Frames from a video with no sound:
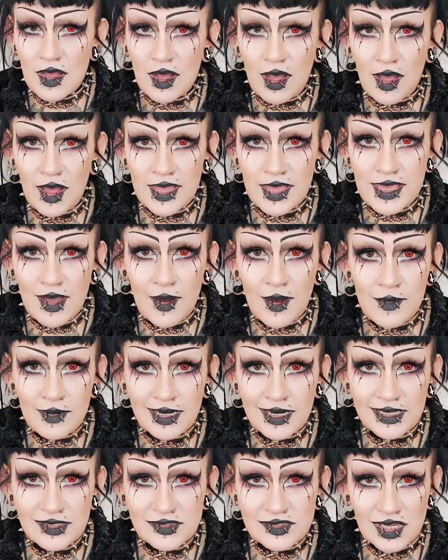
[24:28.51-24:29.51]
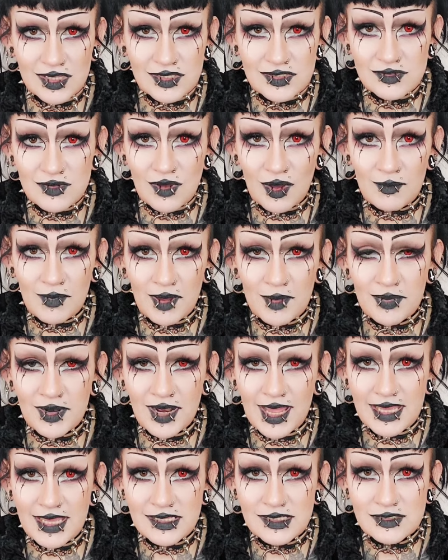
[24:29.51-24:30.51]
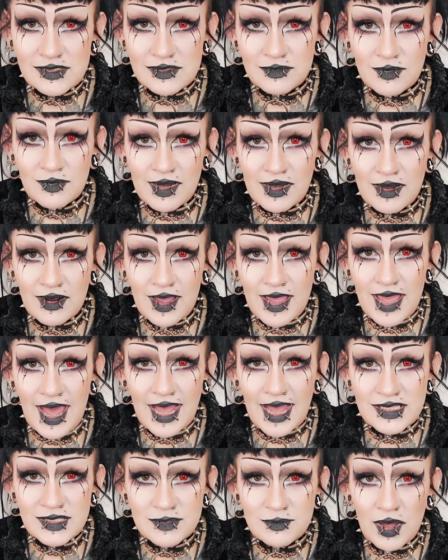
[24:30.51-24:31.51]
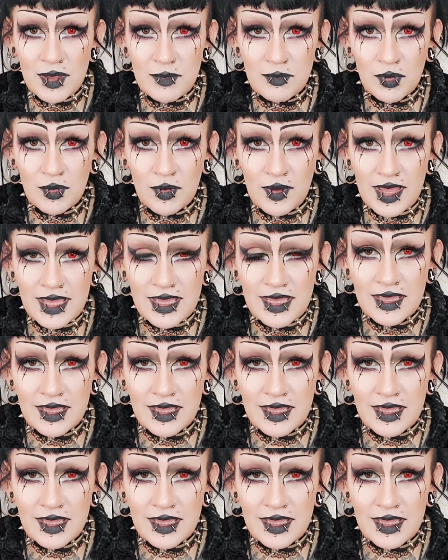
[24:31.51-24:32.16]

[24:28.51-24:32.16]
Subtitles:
I only just got my place when I had my boy,